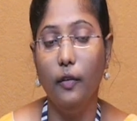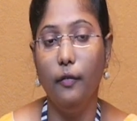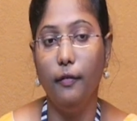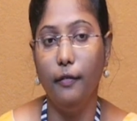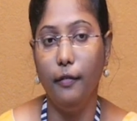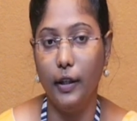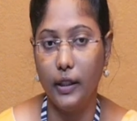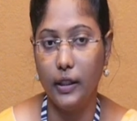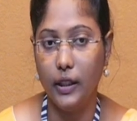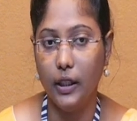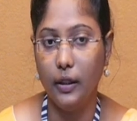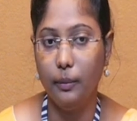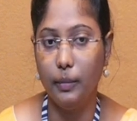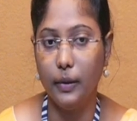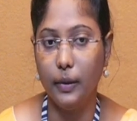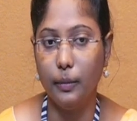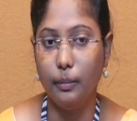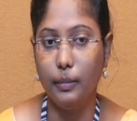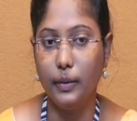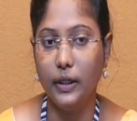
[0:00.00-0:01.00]
For that
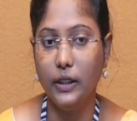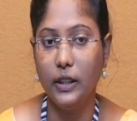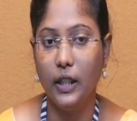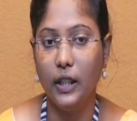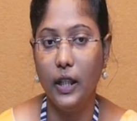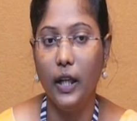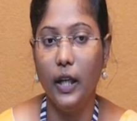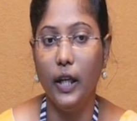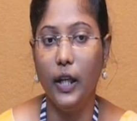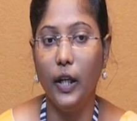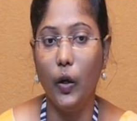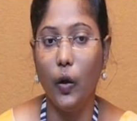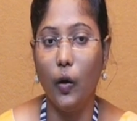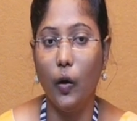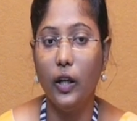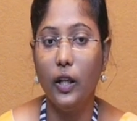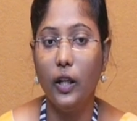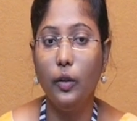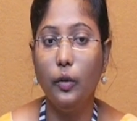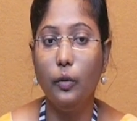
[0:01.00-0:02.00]
purpose, in
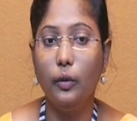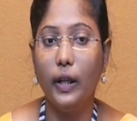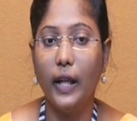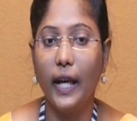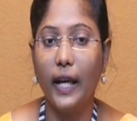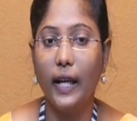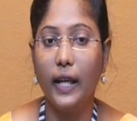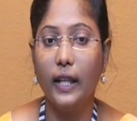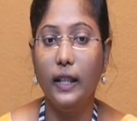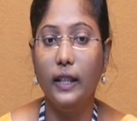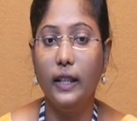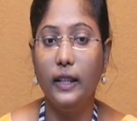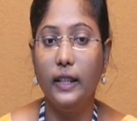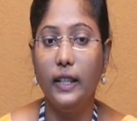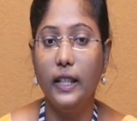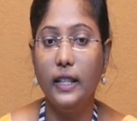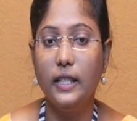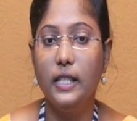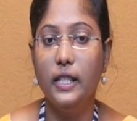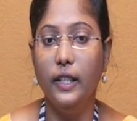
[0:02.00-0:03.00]
order to tackle
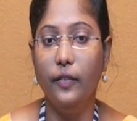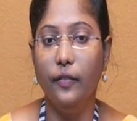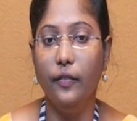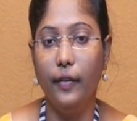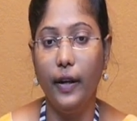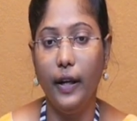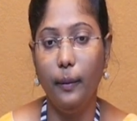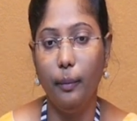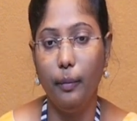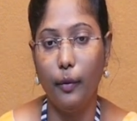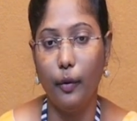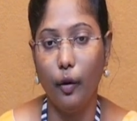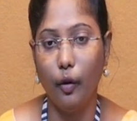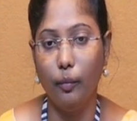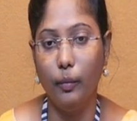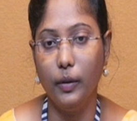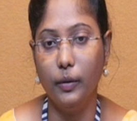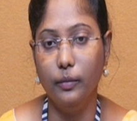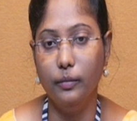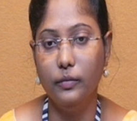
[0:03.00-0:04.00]
these different
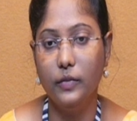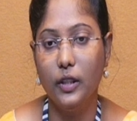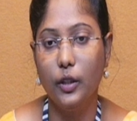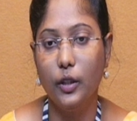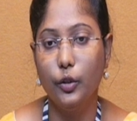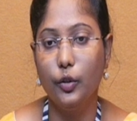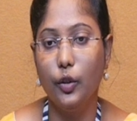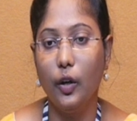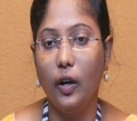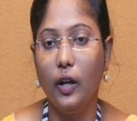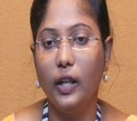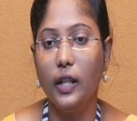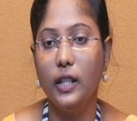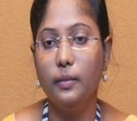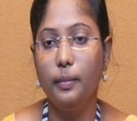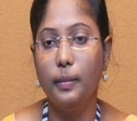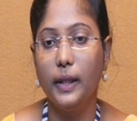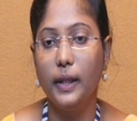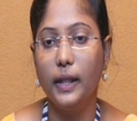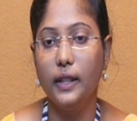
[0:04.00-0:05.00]
problems, shortest
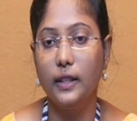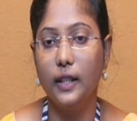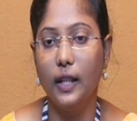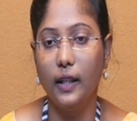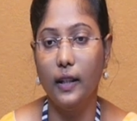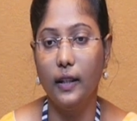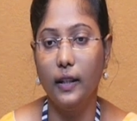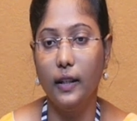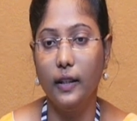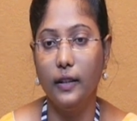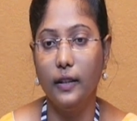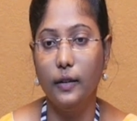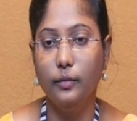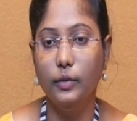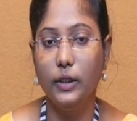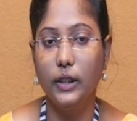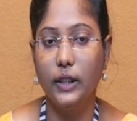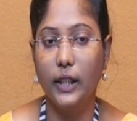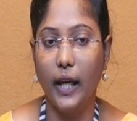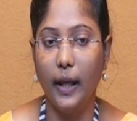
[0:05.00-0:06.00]
path
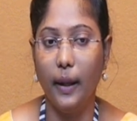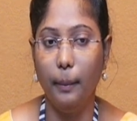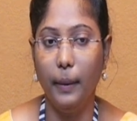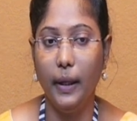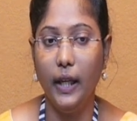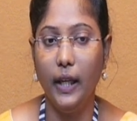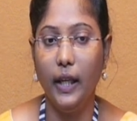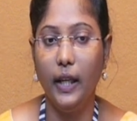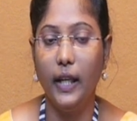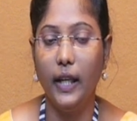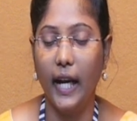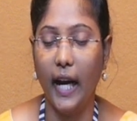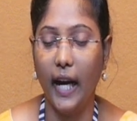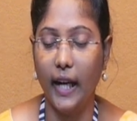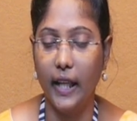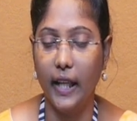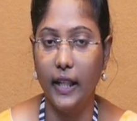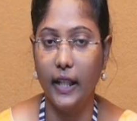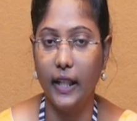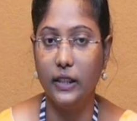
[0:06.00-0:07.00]
algorithms can be
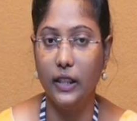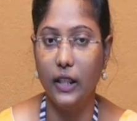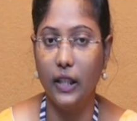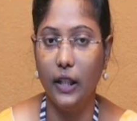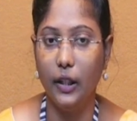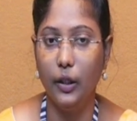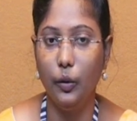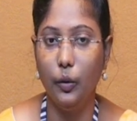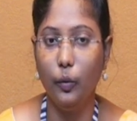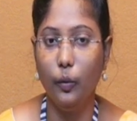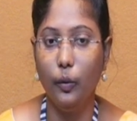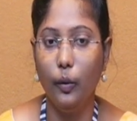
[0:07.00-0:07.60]
categorized into